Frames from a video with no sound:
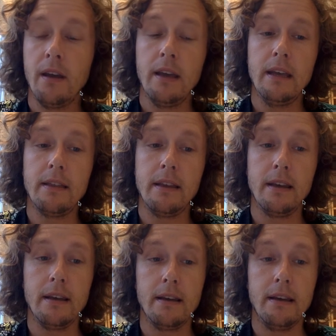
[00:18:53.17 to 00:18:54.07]

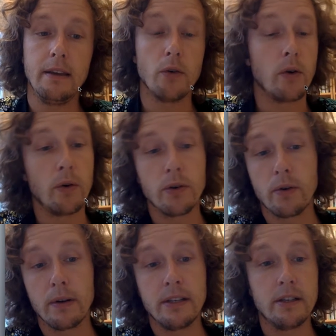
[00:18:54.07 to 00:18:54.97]

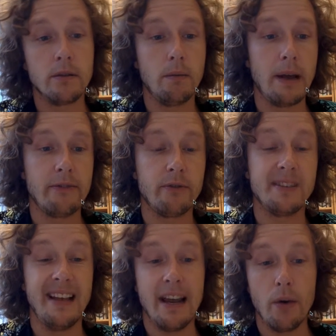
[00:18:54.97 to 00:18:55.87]
your digital
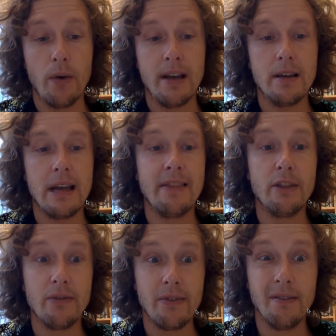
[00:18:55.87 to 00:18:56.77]
platforms anyway, and